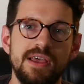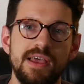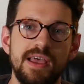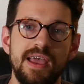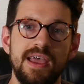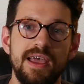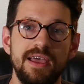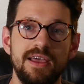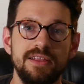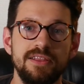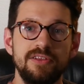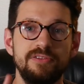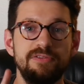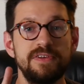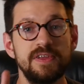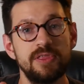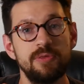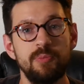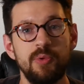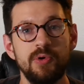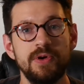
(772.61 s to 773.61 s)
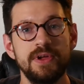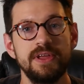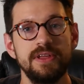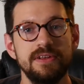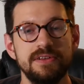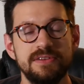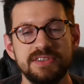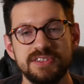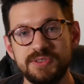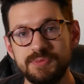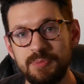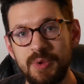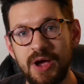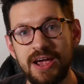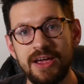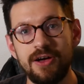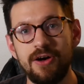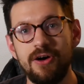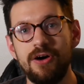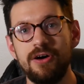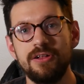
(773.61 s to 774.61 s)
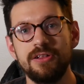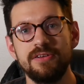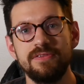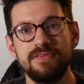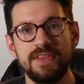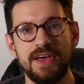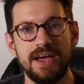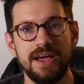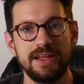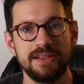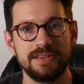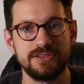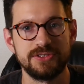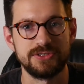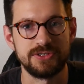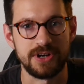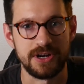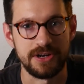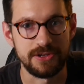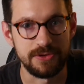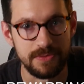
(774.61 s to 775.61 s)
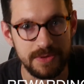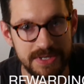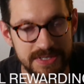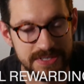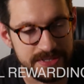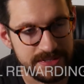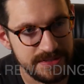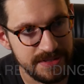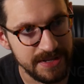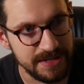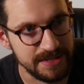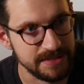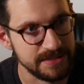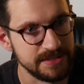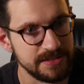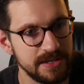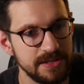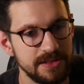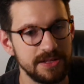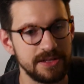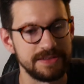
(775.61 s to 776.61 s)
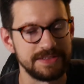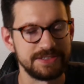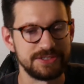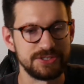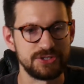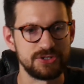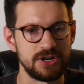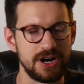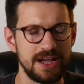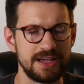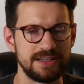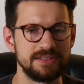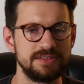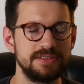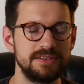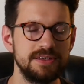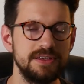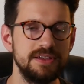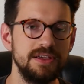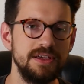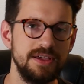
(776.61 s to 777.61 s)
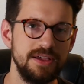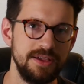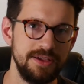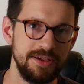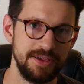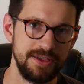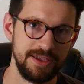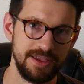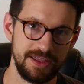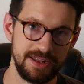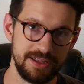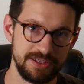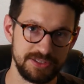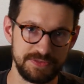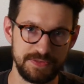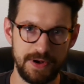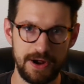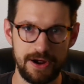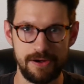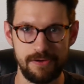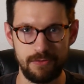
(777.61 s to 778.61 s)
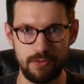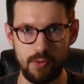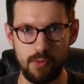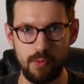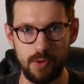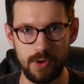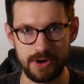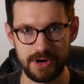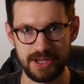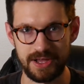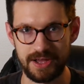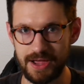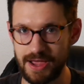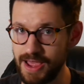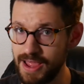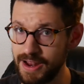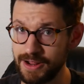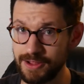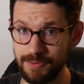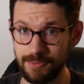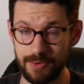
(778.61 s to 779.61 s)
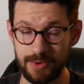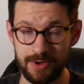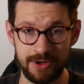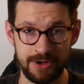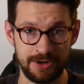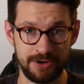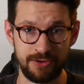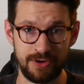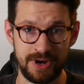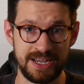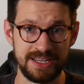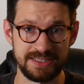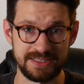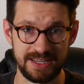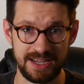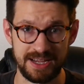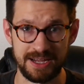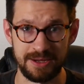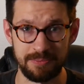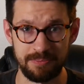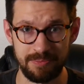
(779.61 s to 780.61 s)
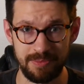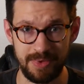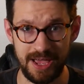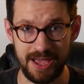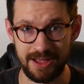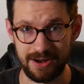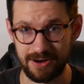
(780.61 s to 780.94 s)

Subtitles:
And the 5th point, despite all of that strenuousness and that stress, it is very rewarding. I had a great time at